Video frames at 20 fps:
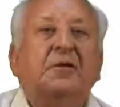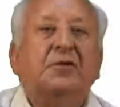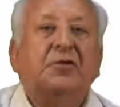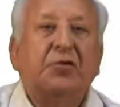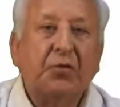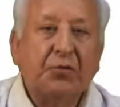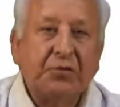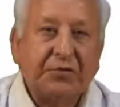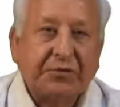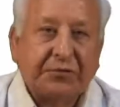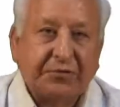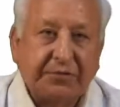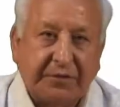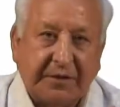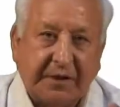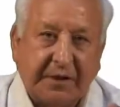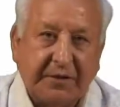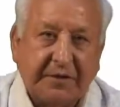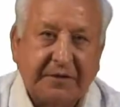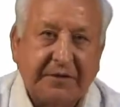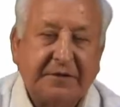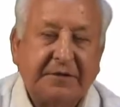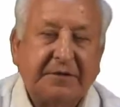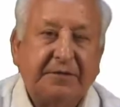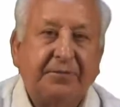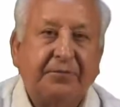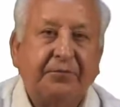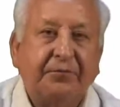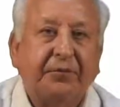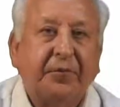So students,
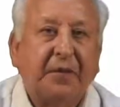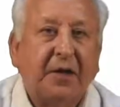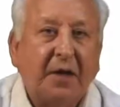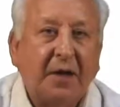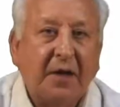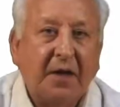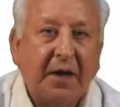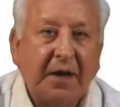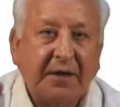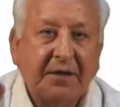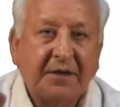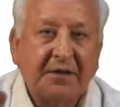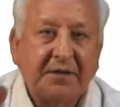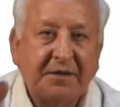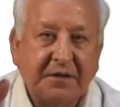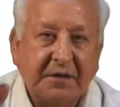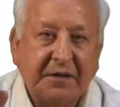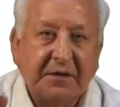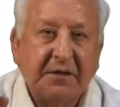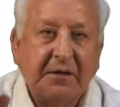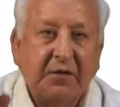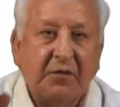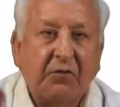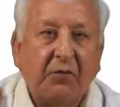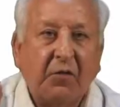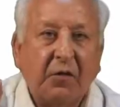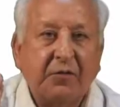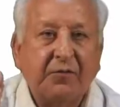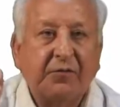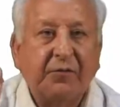let us see
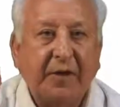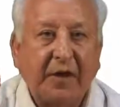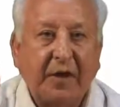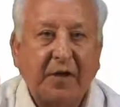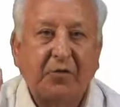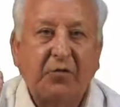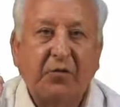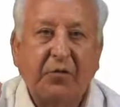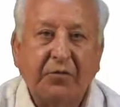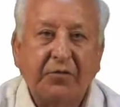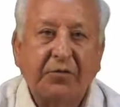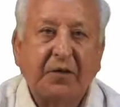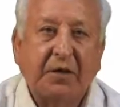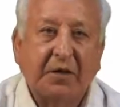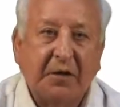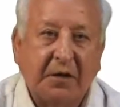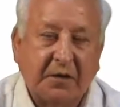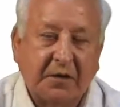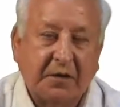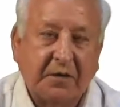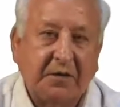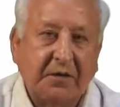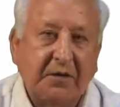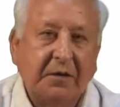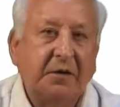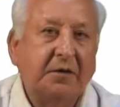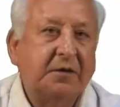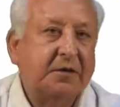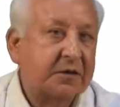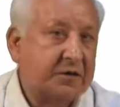what we are going to learn
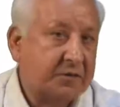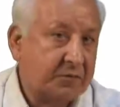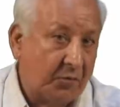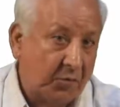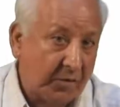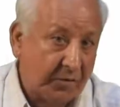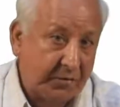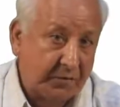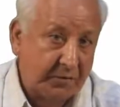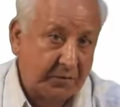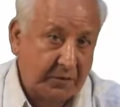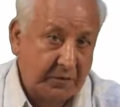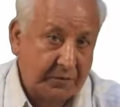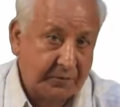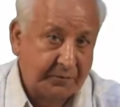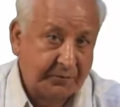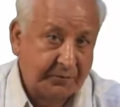in this module.